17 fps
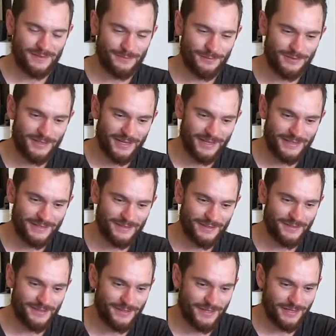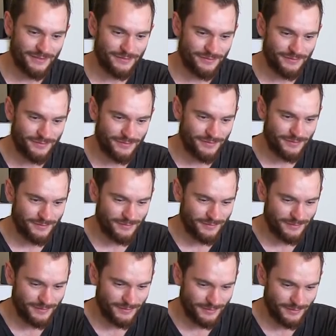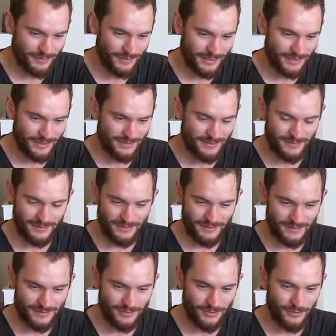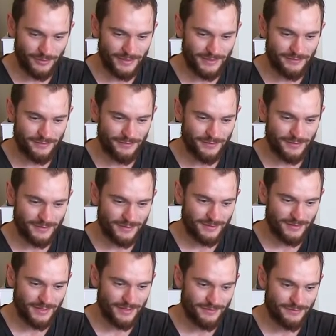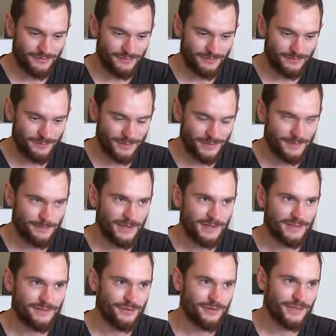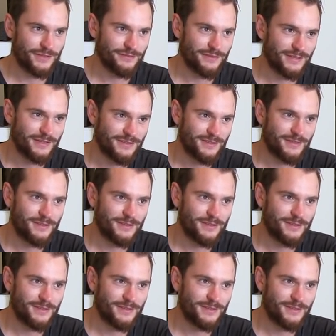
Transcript: simultaneously, then you have like totally different kind of perspective on the events.